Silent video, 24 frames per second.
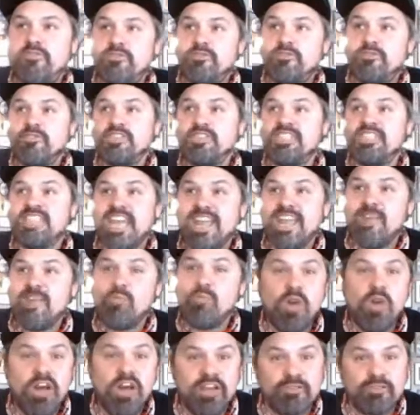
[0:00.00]
Day
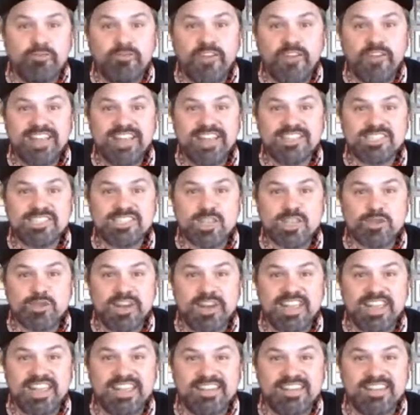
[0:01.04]
1, phase
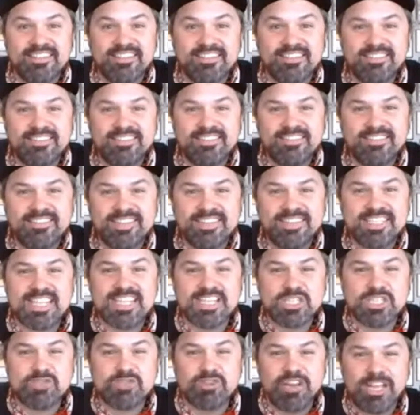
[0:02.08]
3. This
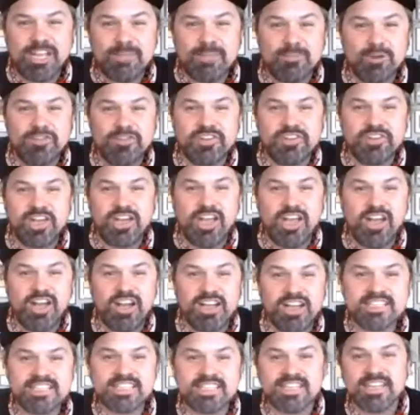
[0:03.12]
thing's really moving along,
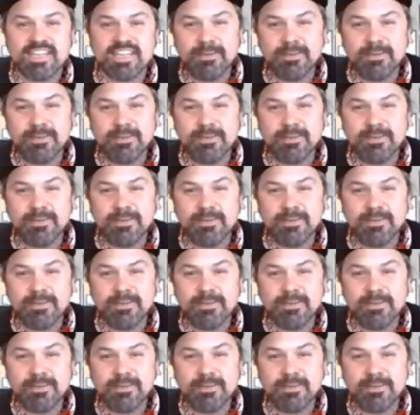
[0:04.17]
isn't it?